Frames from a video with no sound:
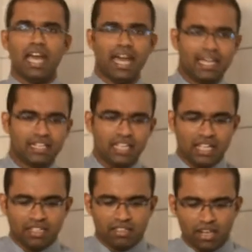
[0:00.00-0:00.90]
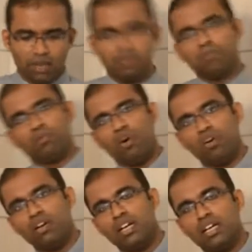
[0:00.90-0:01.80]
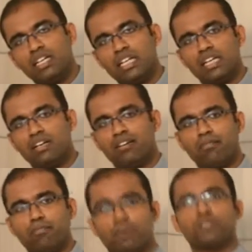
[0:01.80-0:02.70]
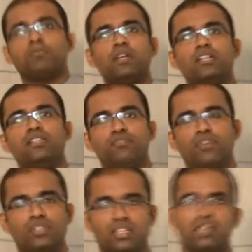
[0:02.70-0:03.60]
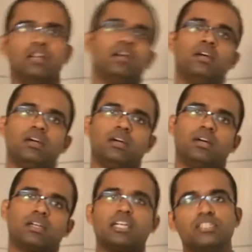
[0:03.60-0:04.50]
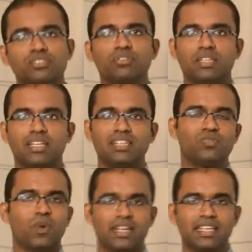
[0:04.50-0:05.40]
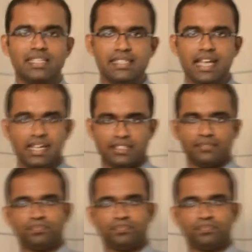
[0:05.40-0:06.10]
and there will be more prosperity for the country. That's what he said.